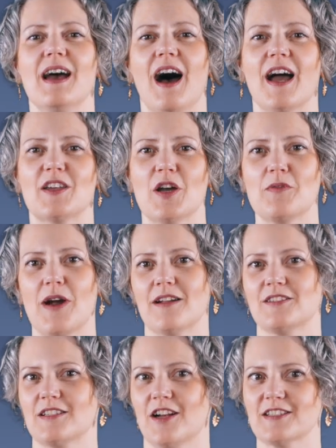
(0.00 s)
I go
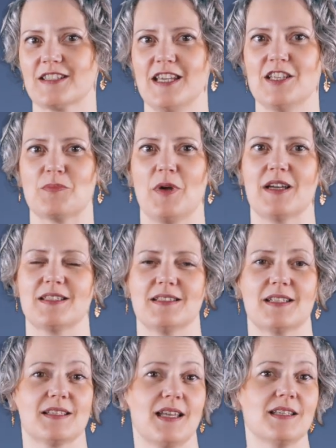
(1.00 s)
around and ask each person
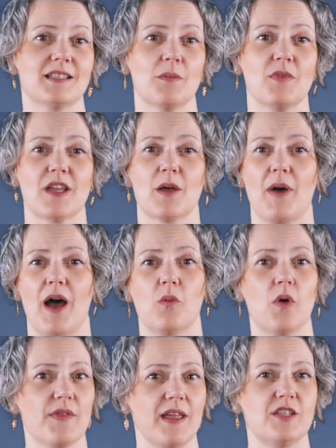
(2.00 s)
to say something about
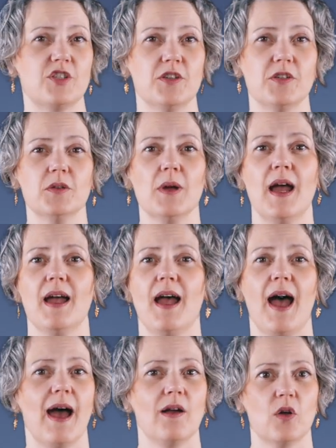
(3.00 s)
what they do,
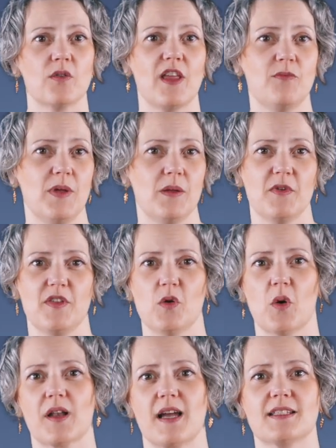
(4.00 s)
how long they've been with the
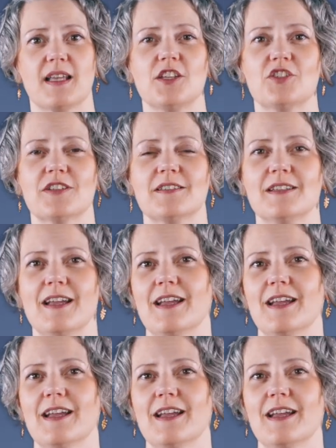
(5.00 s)
organization,